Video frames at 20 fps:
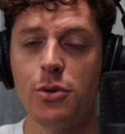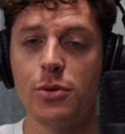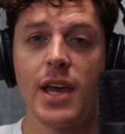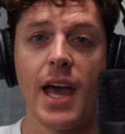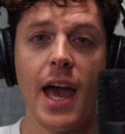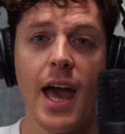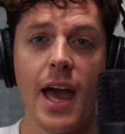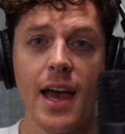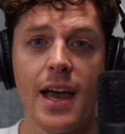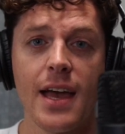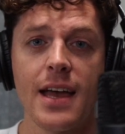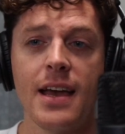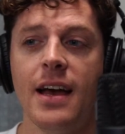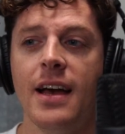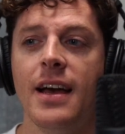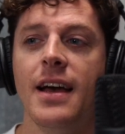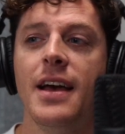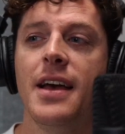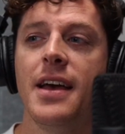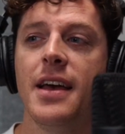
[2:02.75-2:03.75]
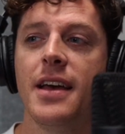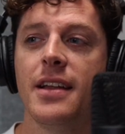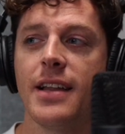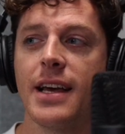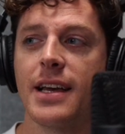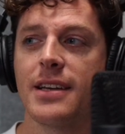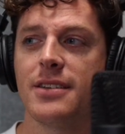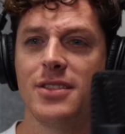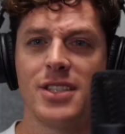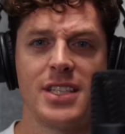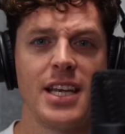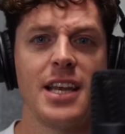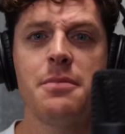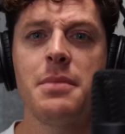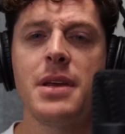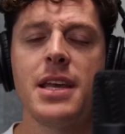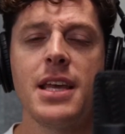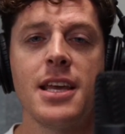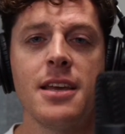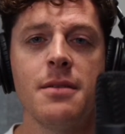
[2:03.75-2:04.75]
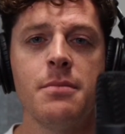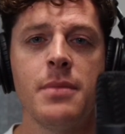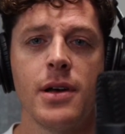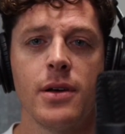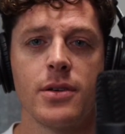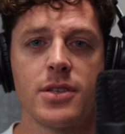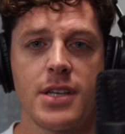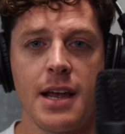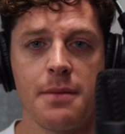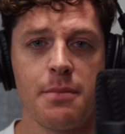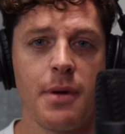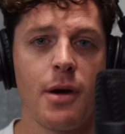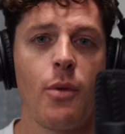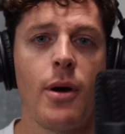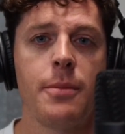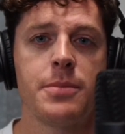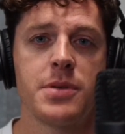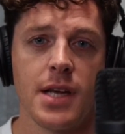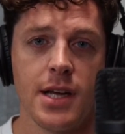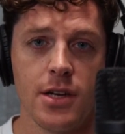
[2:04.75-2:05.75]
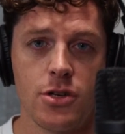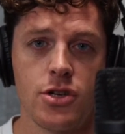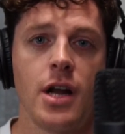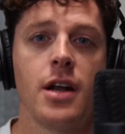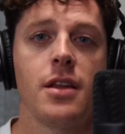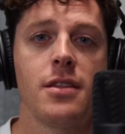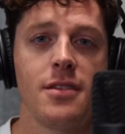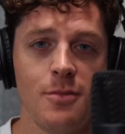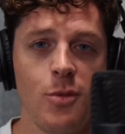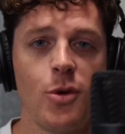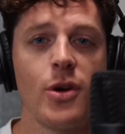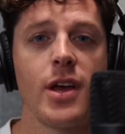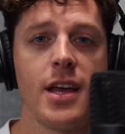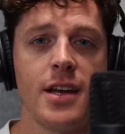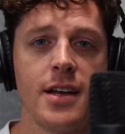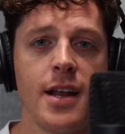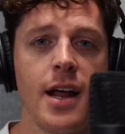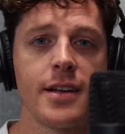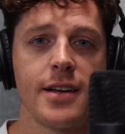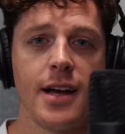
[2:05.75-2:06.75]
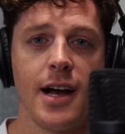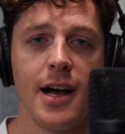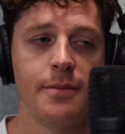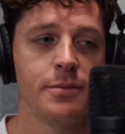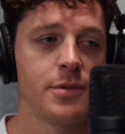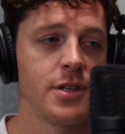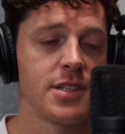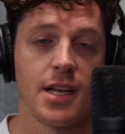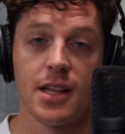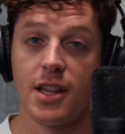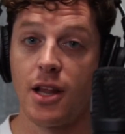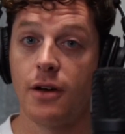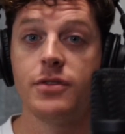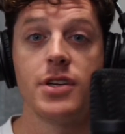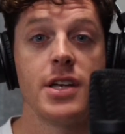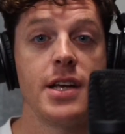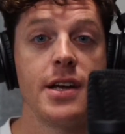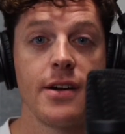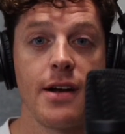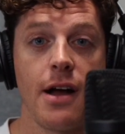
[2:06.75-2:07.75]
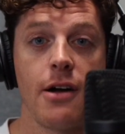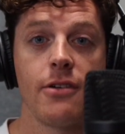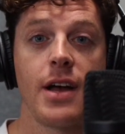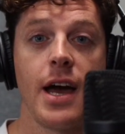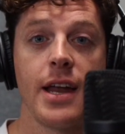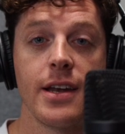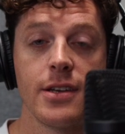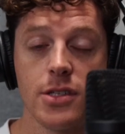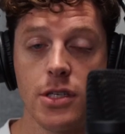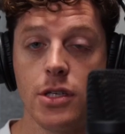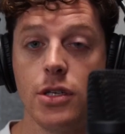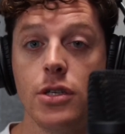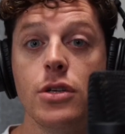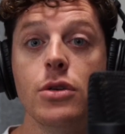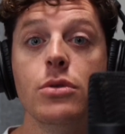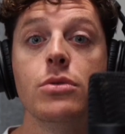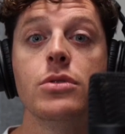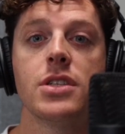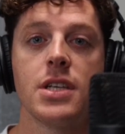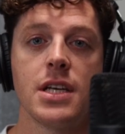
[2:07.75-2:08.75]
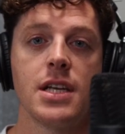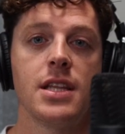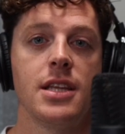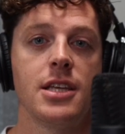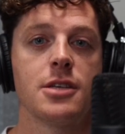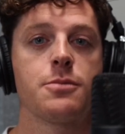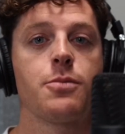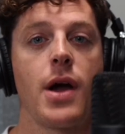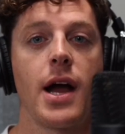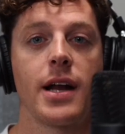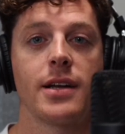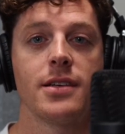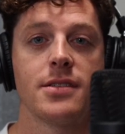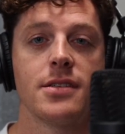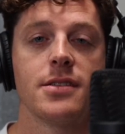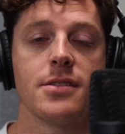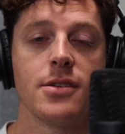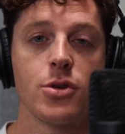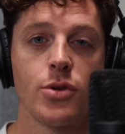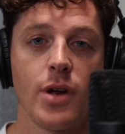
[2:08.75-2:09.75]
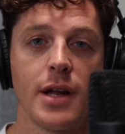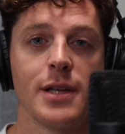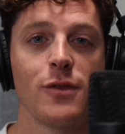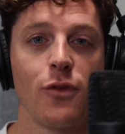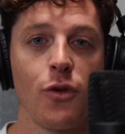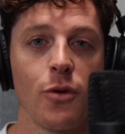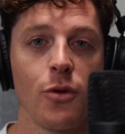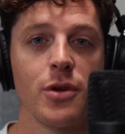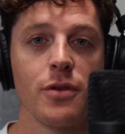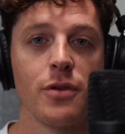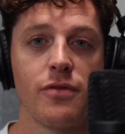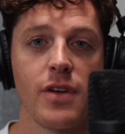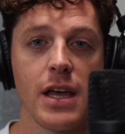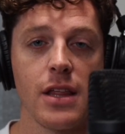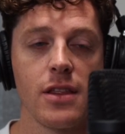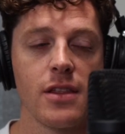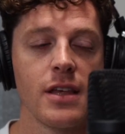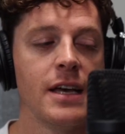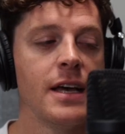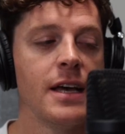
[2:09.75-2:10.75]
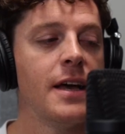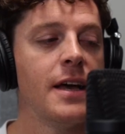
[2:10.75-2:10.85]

UK like send me emails at my website, jonathanmoynihan.com, because I'd love to hear how God is using these practices to transform your faith.